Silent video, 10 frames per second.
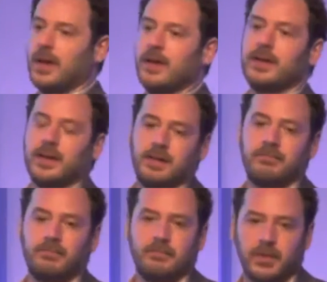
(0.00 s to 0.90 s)
all like
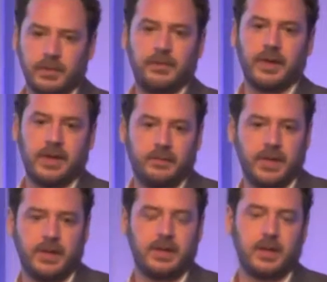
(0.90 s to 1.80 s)
to
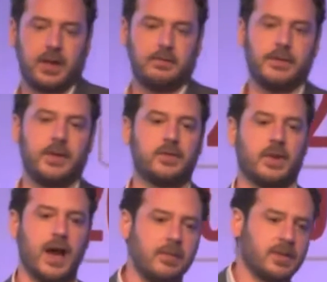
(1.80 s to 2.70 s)
read
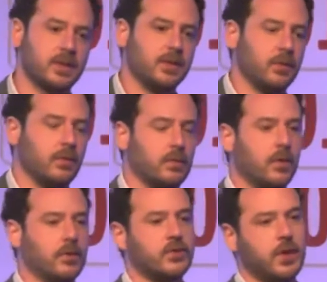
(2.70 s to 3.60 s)
reviews on Amazon
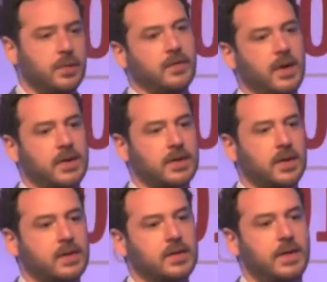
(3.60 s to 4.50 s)
or on
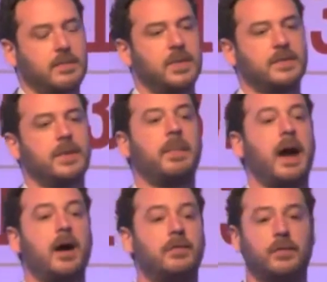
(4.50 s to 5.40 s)
TripAdvisor, so it's a very
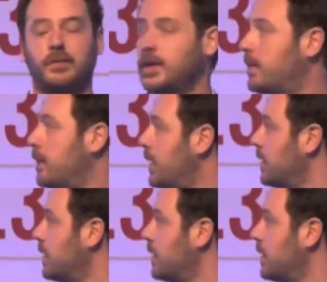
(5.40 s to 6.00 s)
powerful feedback